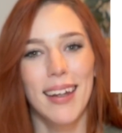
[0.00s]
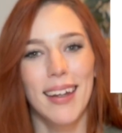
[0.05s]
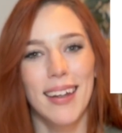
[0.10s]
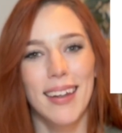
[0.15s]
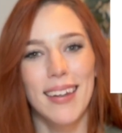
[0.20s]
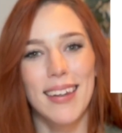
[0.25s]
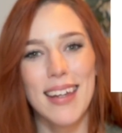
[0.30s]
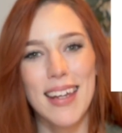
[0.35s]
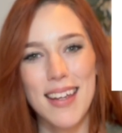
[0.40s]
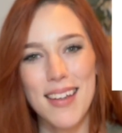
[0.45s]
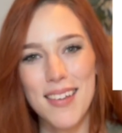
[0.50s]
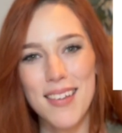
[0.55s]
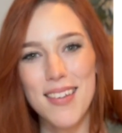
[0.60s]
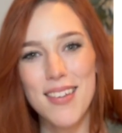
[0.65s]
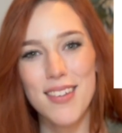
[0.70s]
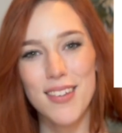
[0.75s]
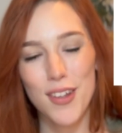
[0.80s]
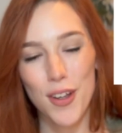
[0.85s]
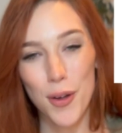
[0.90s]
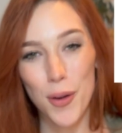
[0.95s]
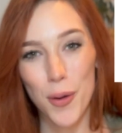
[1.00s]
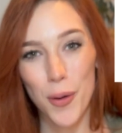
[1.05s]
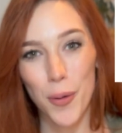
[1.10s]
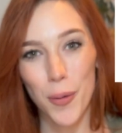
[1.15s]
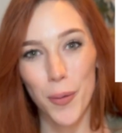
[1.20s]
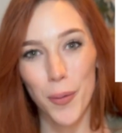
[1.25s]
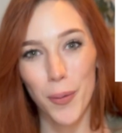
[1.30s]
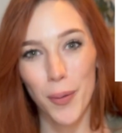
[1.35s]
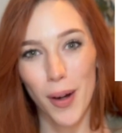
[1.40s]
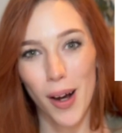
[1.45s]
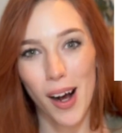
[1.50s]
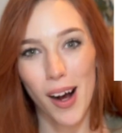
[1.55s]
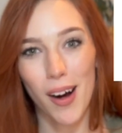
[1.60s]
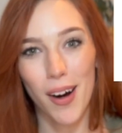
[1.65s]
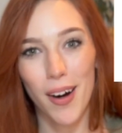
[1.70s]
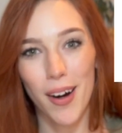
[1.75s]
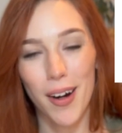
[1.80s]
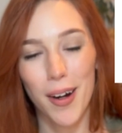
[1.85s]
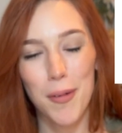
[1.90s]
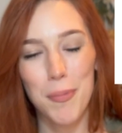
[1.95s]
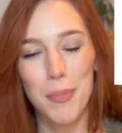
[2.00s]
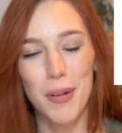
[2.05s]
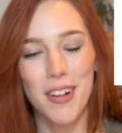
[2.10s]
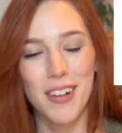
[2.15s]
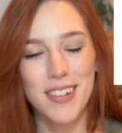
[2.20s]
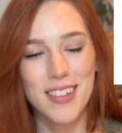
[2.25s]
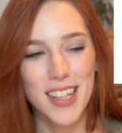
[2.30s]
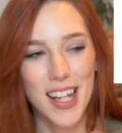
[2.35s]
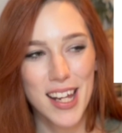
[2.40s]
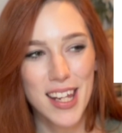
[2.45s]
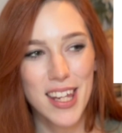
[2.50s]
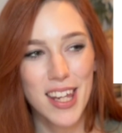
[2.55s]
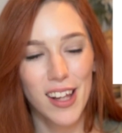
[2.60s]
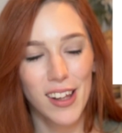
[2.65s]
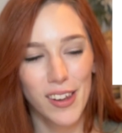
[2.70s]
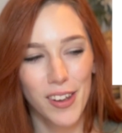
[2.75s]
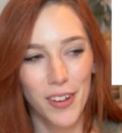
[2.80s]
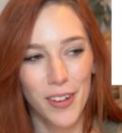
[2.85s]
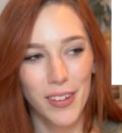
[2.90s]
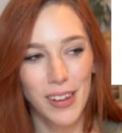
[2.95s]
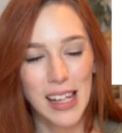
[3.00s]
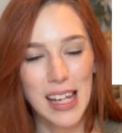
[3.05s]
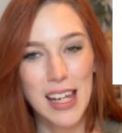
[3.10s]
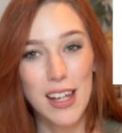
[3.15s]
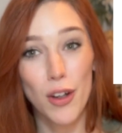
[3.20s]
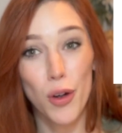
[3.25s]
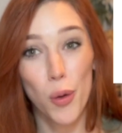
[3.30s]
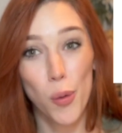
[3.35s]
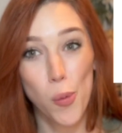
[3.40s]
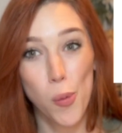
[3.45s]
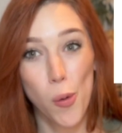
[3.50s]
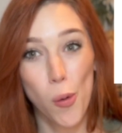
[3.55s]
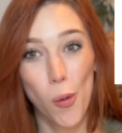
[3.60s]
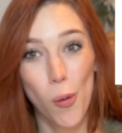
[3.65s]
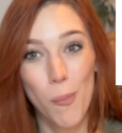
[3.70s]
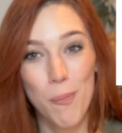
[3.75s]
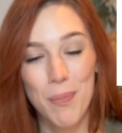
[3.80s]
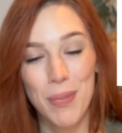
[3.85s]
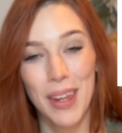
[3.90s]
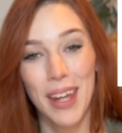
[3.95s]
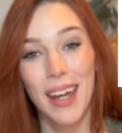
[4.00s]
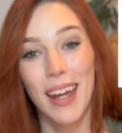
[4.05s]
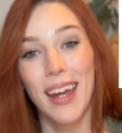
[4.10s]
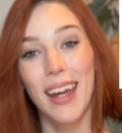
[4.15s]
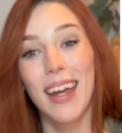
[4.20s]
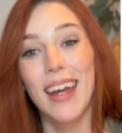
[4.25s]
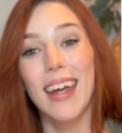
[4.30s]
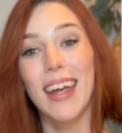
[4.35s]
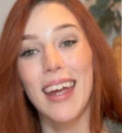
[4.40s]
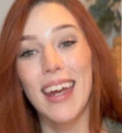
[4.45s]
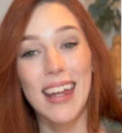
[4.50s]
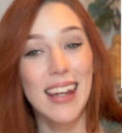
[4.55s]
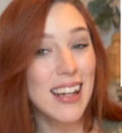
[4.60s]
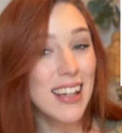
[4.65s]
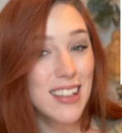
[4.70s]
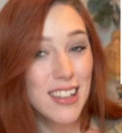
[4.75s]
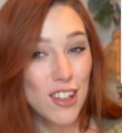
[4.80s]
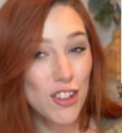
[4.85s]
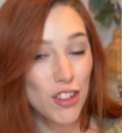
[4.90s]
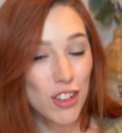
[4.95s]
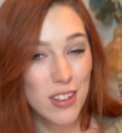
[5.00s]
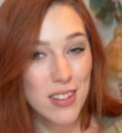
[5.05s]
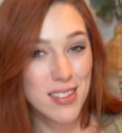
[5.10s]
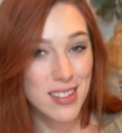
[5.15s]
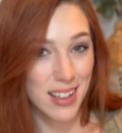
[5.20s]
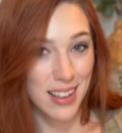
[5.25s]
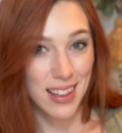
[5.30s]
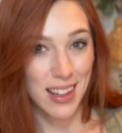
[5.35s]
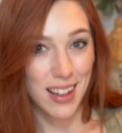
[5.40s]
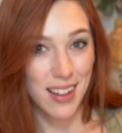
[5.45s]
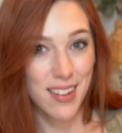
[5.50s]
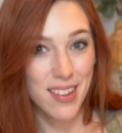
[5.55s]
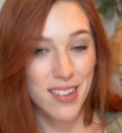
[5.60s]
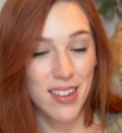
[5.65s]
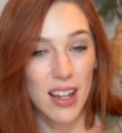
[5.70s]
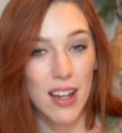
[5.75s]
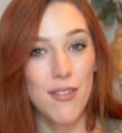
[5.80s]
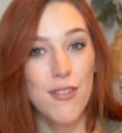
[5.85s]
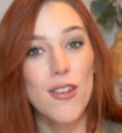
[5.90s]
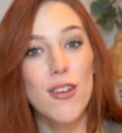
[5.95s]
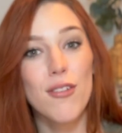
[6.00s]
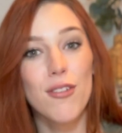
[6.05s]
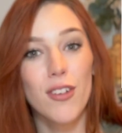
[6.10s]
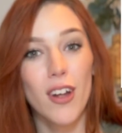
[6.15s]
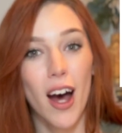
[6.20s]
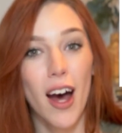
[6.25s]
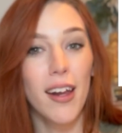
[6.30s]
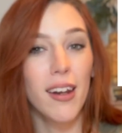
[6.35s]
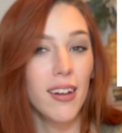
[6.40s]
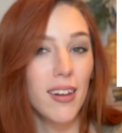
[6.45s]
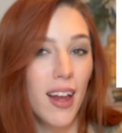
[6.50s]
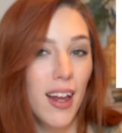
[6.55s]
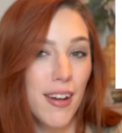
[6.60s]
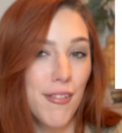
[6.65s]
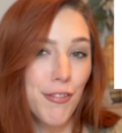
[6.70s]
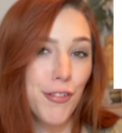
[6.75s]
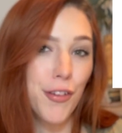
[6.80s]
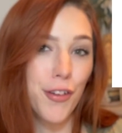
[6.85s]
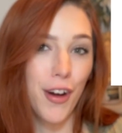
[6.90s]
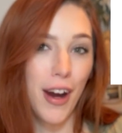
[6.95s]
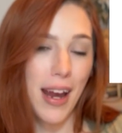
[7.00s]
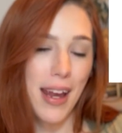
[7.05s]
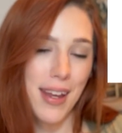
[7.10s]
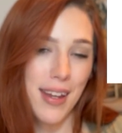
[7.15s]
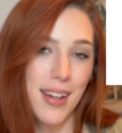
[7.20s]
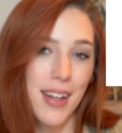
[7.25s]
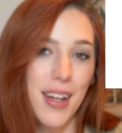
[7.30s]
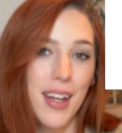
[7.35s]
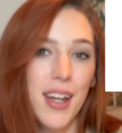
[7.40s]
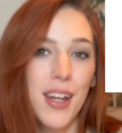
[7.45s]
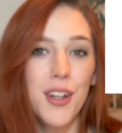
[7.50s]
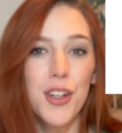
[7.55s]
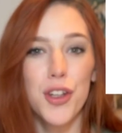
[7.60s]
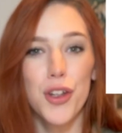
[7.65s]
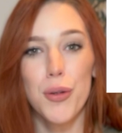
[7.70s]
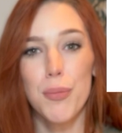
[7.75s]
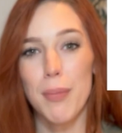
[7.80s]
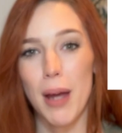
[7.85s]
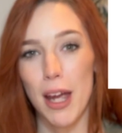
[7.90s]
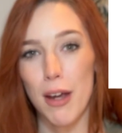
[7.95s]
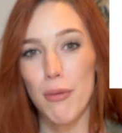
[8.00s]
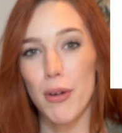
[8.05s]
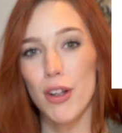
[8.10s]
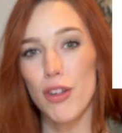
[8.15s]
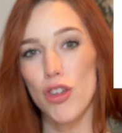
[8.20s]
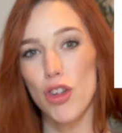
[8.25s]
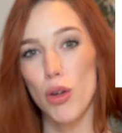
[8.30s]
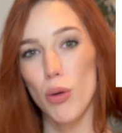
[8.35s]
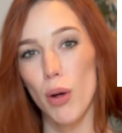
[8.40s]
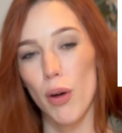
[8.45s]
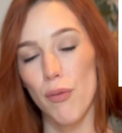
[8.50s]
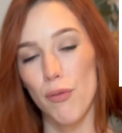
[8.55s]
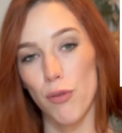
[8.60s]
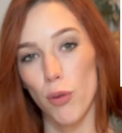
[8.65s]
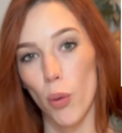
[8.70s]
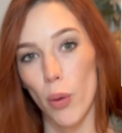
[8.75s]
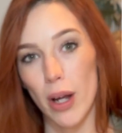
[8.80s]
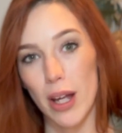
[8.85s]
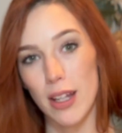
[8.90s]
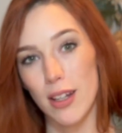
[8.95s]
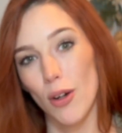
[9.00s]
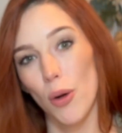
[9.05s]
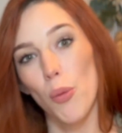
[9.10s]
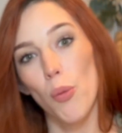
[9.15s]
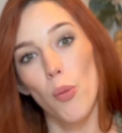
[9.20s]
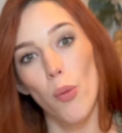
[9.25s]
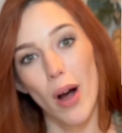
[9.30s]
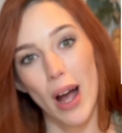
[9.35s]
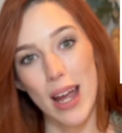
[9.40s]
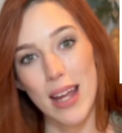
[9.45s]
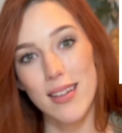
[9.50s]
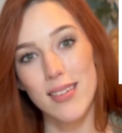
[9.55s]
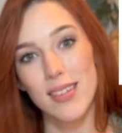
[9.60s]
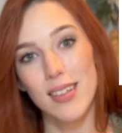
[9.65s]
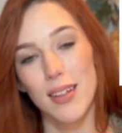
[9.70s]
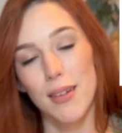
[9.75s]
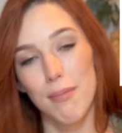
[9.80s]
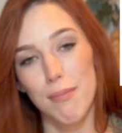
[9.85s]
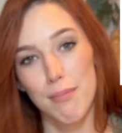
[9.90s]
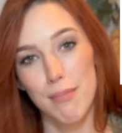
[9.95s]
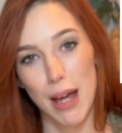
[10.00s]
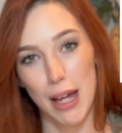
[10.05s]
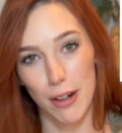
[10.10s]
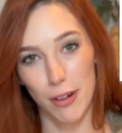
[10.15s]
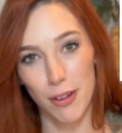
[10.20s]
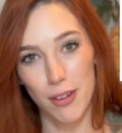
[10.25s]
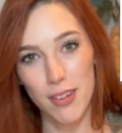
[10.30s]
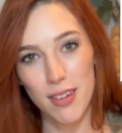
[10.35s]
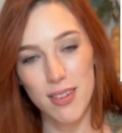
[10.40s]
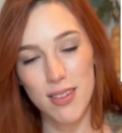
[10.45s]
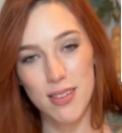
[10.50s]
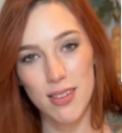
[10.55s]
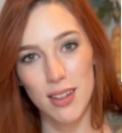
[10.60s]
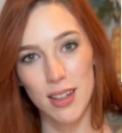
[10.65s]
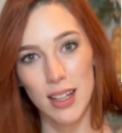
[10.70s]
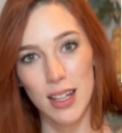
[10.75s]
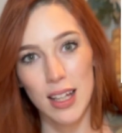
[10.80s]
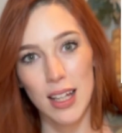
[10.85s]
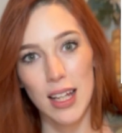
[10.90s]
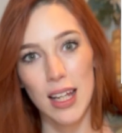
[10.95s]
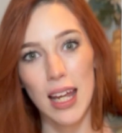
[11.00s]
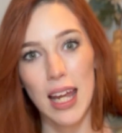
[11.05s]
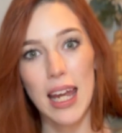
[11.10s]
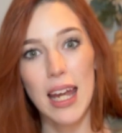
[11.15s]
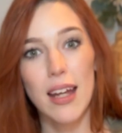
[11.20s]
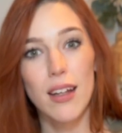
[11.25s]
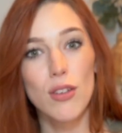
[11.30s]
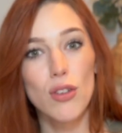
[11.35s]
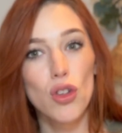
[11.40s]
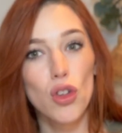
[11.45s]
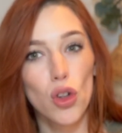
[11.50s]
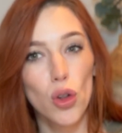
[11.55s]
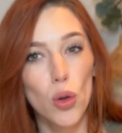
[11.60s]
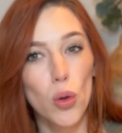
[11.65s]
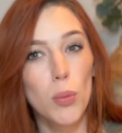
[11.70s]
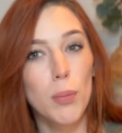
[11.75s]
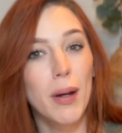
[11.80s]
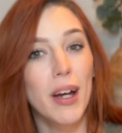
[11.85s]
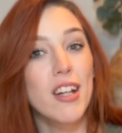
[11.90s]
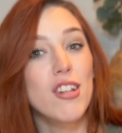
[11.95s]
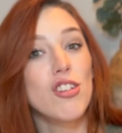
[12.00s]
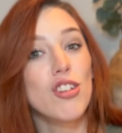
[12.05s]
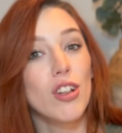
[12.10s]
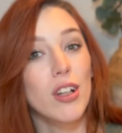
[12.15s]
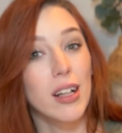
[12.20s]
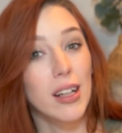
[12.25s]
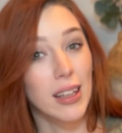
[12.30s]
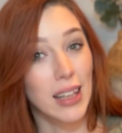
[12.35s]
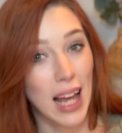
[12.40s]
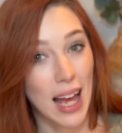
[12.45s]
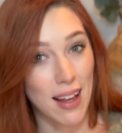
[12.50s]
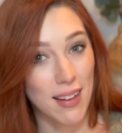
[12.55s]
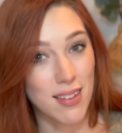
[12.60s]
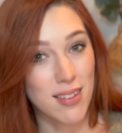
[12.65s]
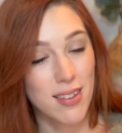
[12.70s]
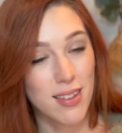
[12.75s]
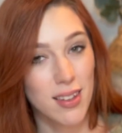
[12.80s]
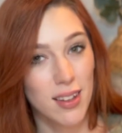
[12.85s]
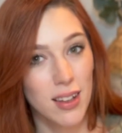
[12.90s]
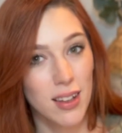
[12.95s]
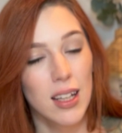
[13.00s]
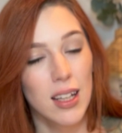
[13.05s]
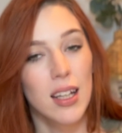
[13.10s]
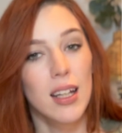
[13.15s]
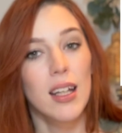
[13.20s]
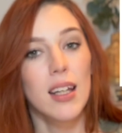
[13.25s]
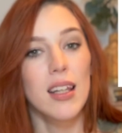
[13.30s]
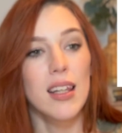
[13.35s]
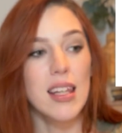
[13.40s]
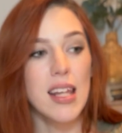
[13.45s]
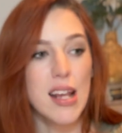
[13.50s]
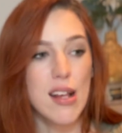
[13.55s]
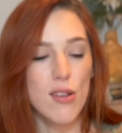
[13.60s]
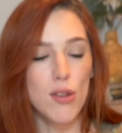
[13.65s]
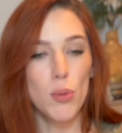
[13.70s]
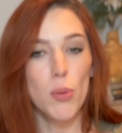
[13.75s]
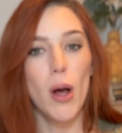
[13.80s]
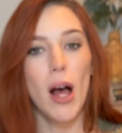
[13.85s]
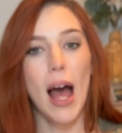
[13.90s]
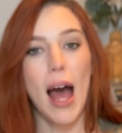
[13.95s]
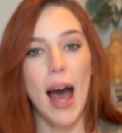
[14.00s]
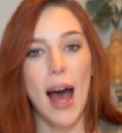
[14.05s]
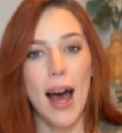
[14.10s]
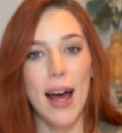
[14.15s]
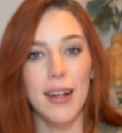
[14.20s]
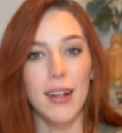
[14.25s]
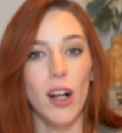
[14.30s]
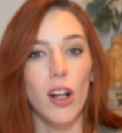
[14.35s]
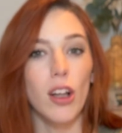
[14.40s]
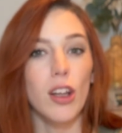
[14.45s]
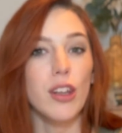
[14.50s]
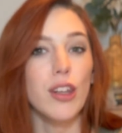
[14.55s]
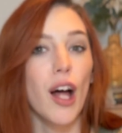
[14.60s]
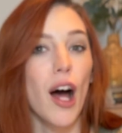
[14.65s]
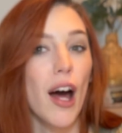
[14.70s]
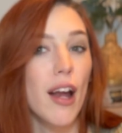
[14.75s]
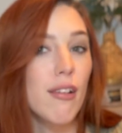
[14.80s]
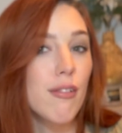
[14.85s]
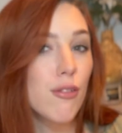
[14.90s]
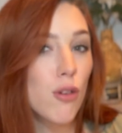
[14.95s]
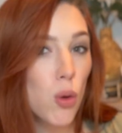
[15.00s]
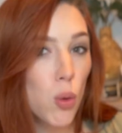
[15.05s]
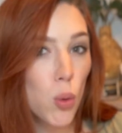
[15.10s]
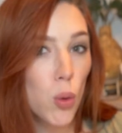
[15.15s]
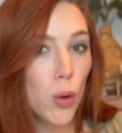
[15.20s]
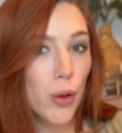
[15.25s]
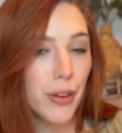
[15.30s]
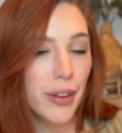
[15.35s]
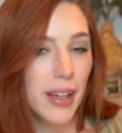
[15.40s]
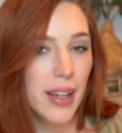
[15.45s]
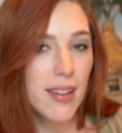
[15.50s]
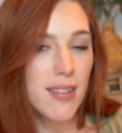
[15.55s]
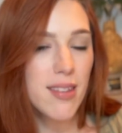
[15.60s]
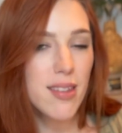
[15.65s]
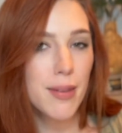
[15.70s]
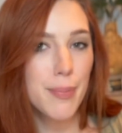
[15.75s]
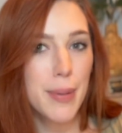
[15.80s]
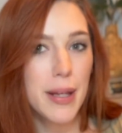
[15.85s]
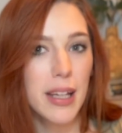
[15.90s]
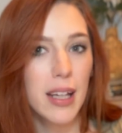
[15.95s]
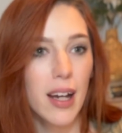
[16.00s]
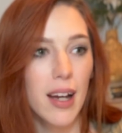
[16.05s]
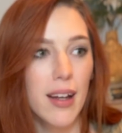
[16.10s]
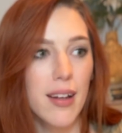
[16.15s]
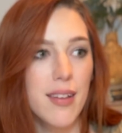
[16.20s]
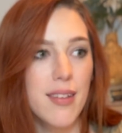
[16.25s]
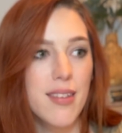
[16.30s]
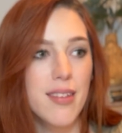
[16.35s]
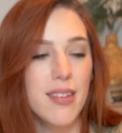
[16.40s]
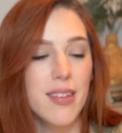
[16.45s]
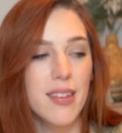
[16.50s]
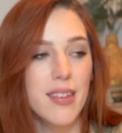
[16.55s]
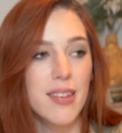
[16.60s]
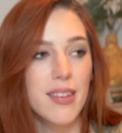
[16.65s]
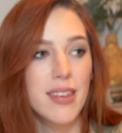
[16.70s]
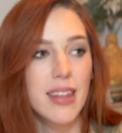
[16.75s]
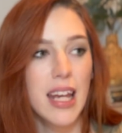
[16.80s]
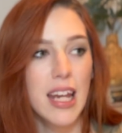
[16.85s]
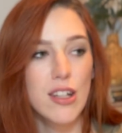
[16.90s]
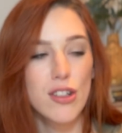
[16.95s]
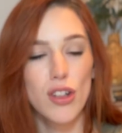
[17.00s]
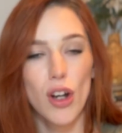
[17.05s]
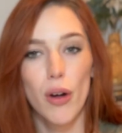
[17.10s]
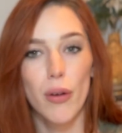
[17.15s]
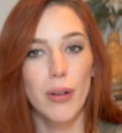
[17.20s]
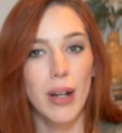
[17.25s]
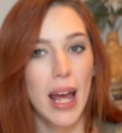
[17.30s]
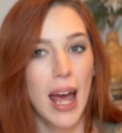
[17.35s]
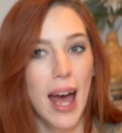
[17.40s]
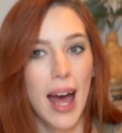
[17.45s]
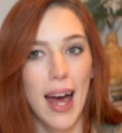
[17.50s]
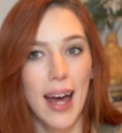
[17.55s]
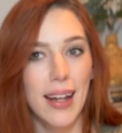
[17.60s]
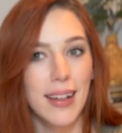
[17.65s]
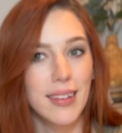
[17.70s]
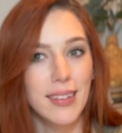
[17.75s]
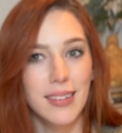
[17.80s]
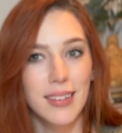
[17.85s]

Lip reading: These two are particularly cool. In addition to this, if you've got a lot of gray, you may want to avoid white metals and too much glass. These will add a lot of coolness because they don't add